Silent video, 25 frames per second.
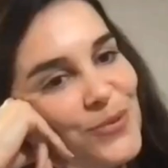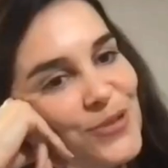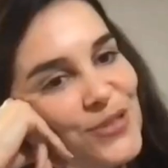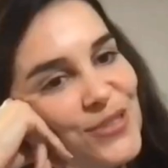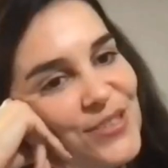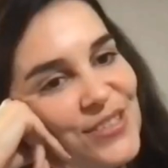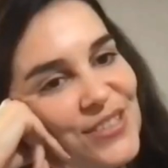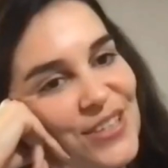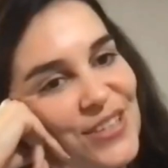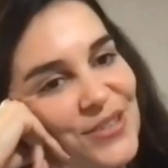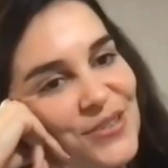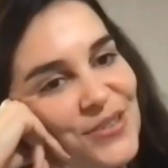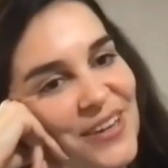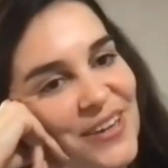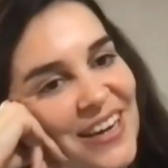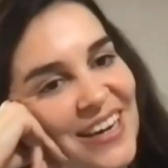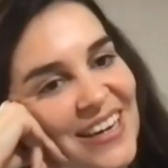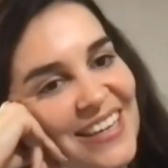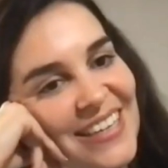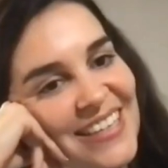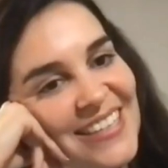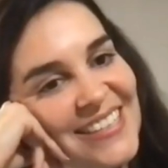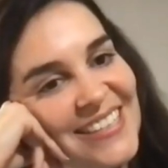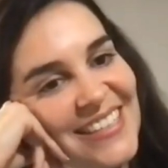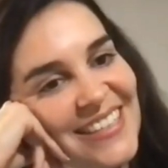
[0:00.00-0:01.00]
to see you
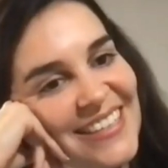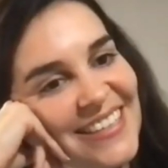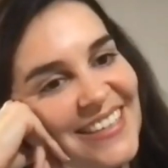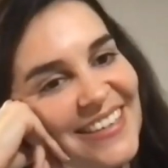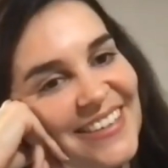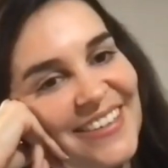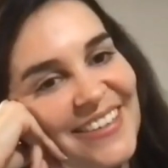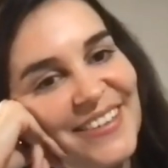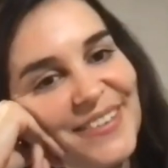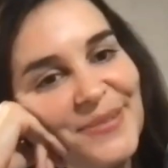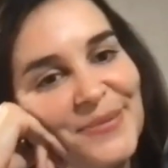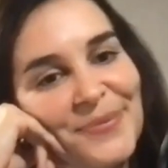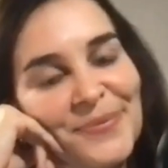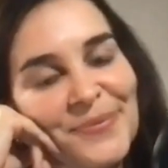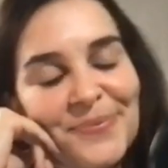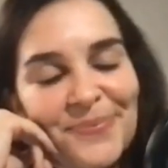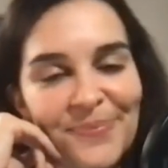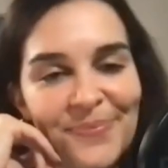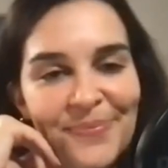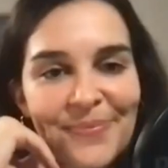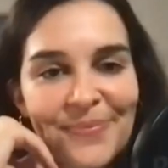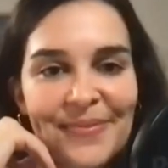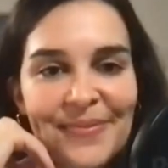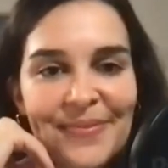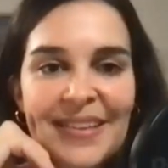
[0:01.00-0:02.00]
guys there.
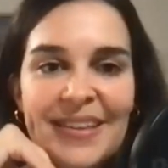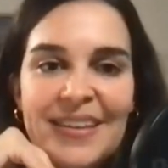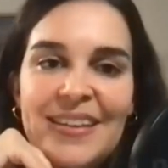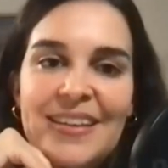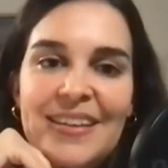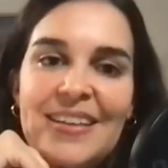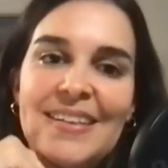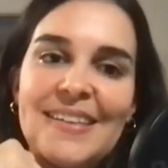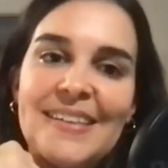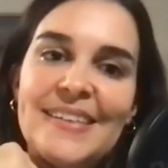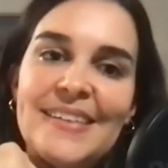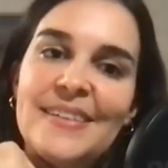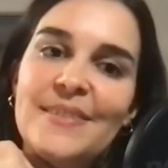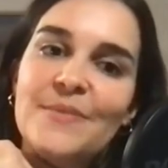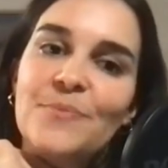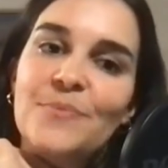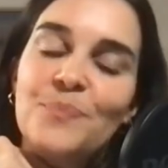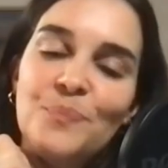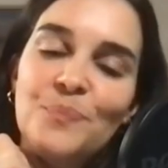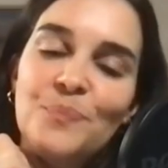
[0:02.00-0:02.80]
We will end